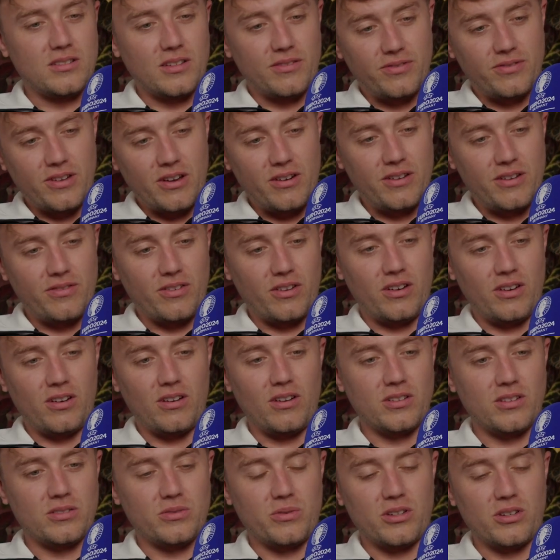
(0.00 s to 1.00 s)
very, very
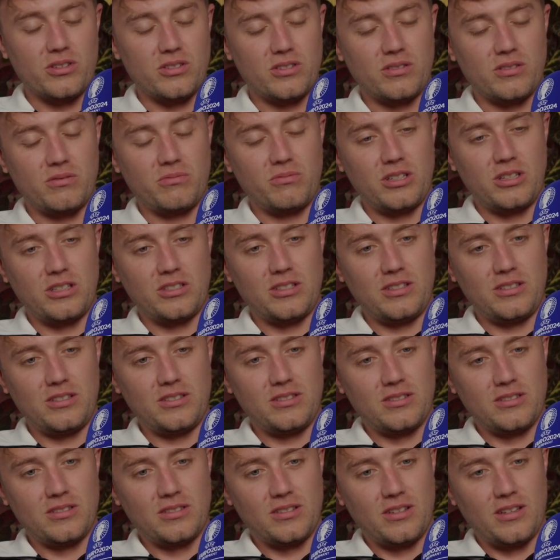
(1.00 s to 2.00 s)
last question, which
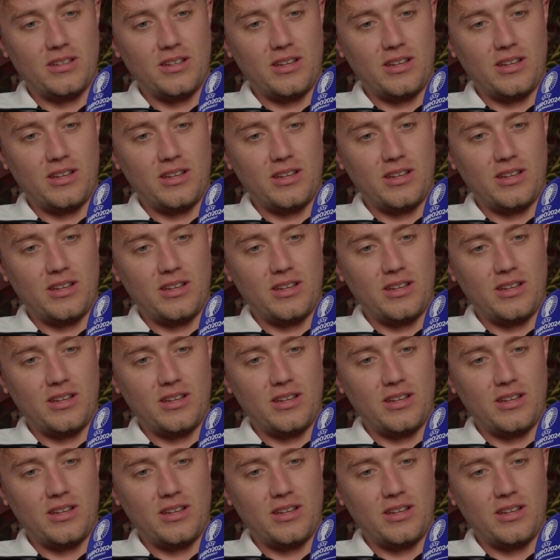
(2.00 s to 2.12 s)
is,